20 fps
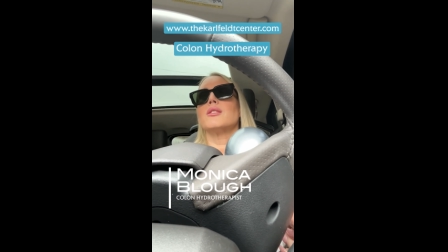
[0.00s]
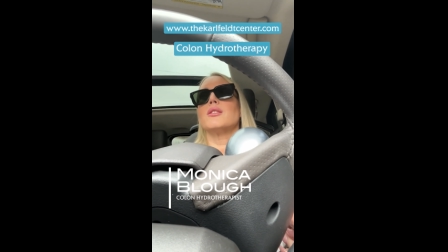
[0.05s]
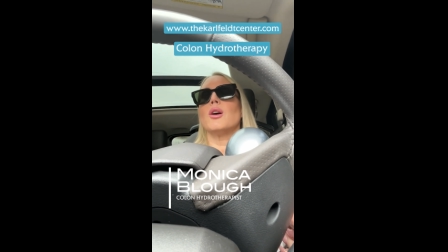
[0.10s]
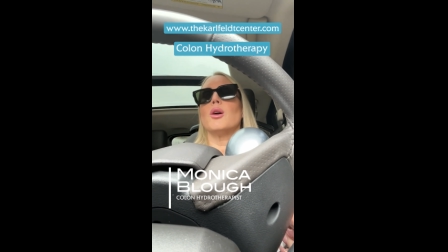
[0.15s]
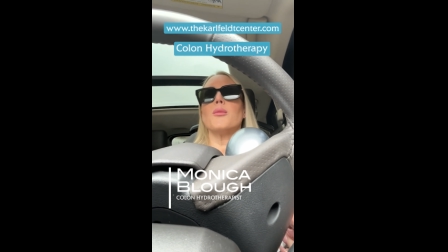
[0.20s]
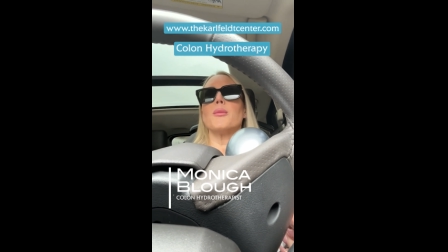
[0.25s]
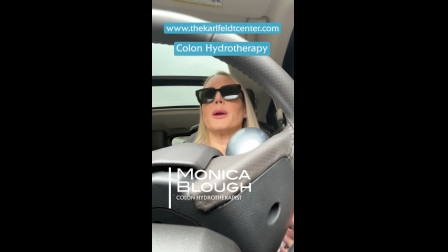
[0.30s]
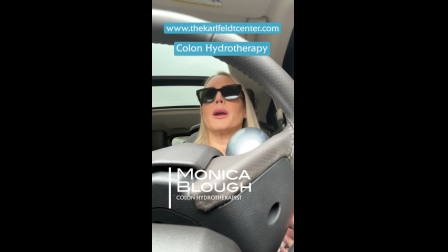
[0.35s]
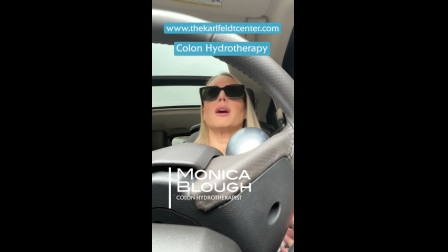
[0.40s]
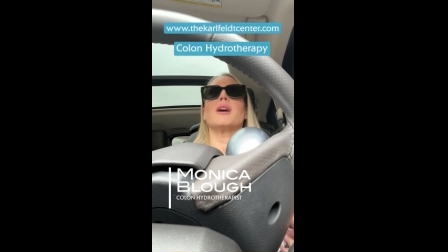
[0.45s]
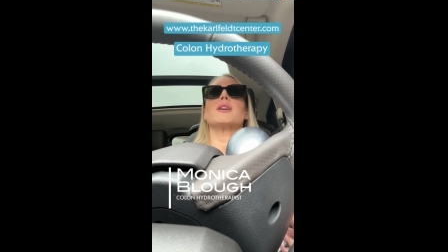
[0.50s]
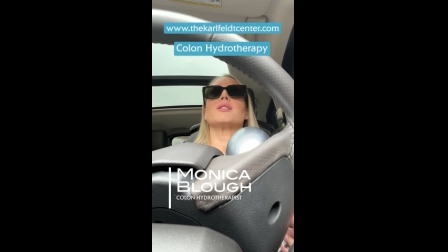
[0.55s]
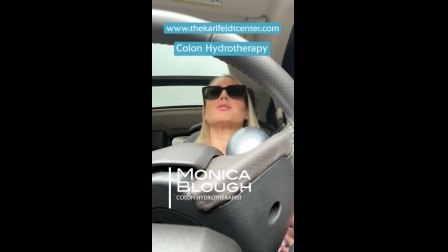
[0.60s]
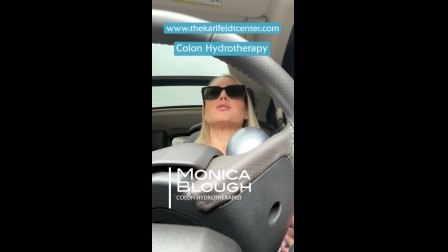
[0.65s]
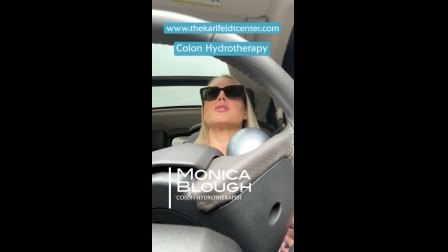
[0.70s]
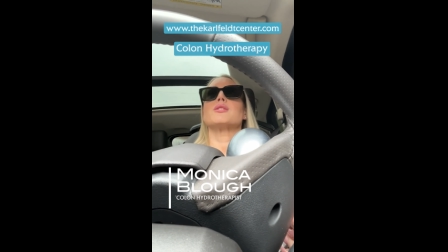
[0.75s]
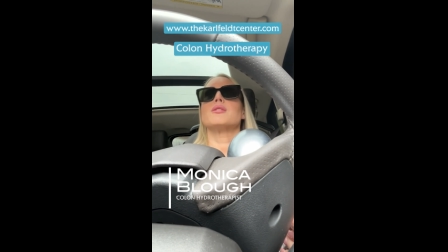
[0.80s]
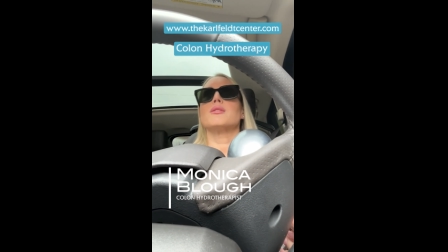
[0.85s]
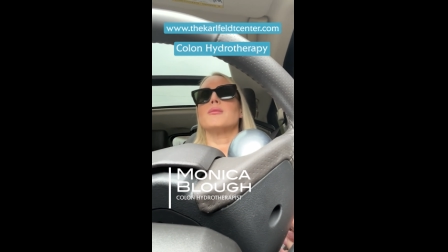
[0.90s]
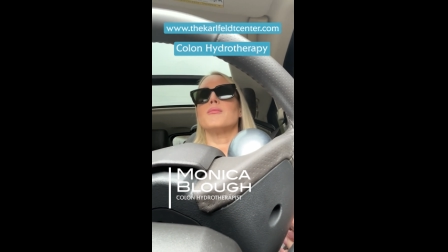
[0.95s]
Oh my
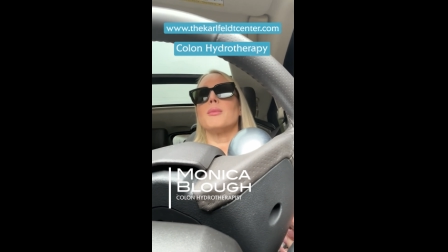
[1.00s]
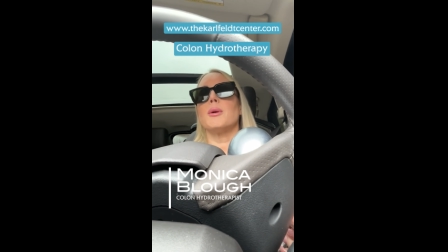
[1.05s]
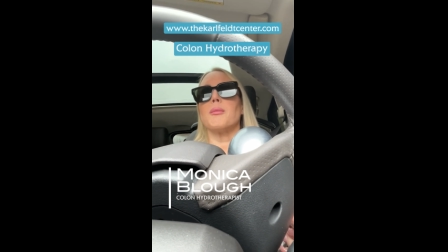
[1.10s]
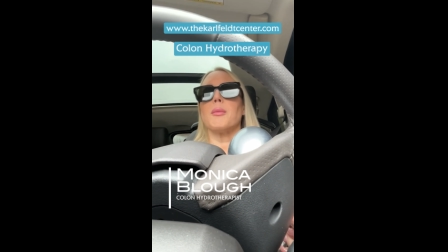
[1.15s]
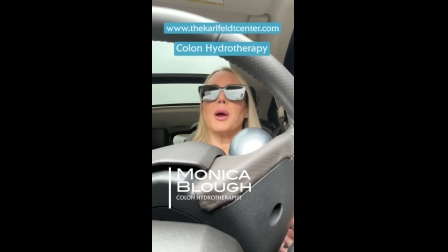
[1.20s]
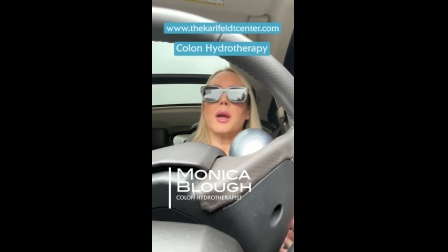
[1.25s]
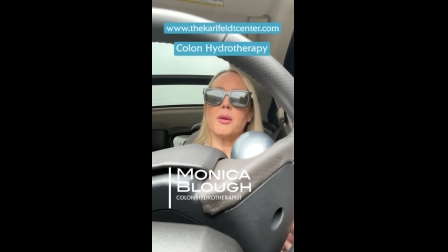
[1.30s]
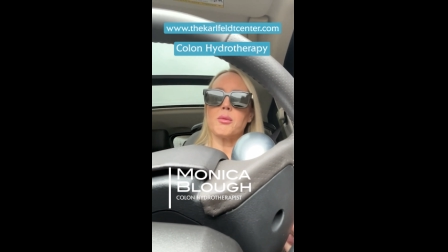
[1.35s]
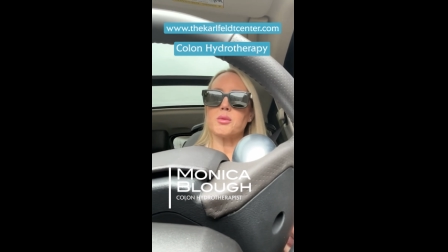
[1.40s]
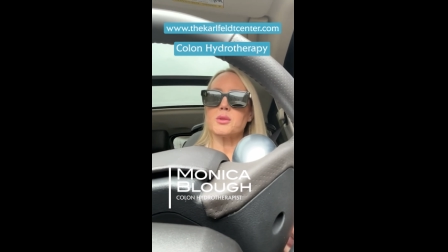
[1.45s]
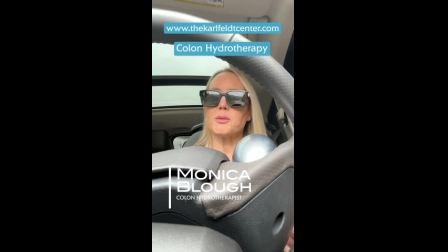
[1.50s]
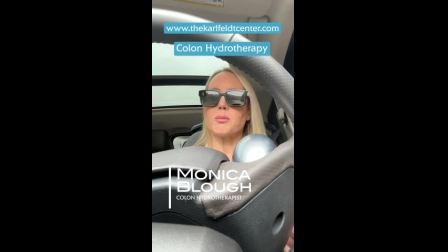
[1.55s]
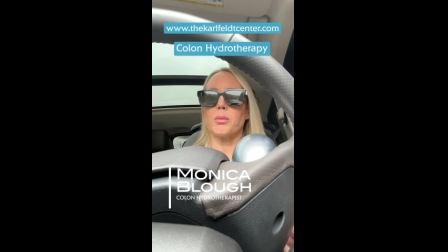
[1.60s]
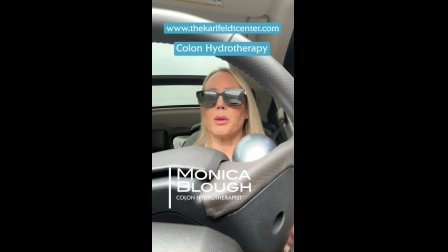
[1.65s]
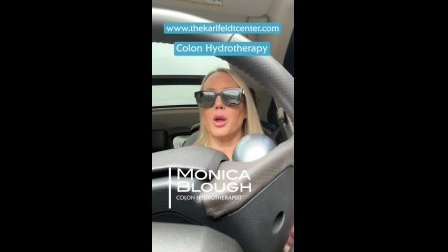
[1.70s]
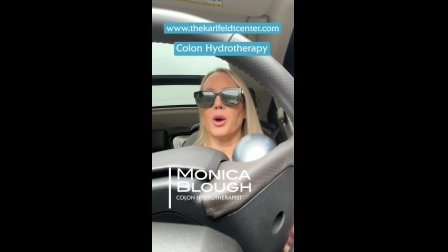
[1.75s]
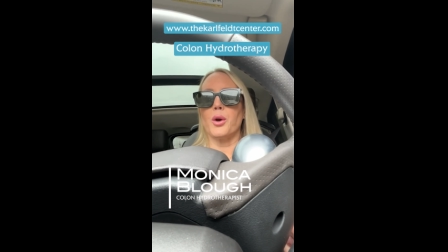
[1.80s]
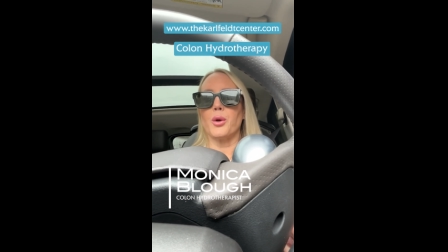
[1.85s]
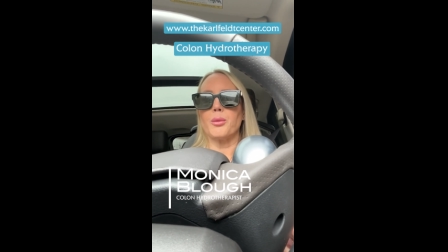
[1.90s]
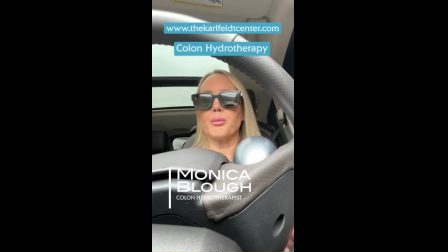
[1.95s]
gosh. My mind was
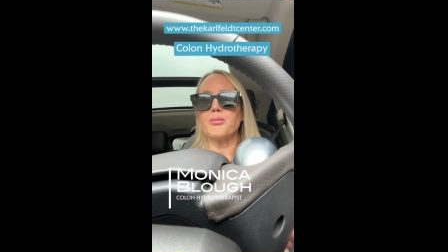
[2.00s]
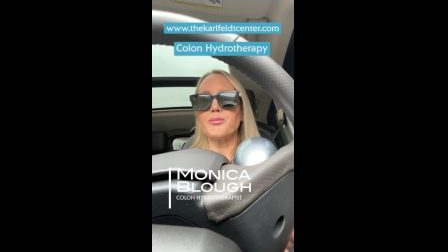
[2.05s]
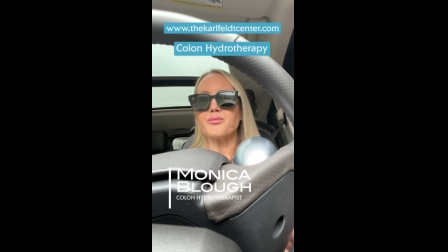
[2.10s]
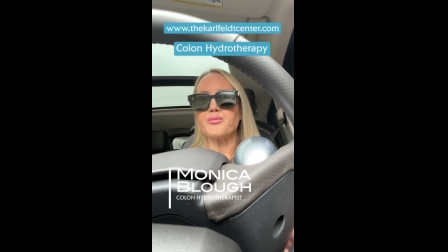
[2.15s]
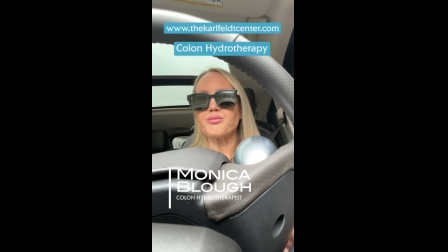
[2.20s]
blown.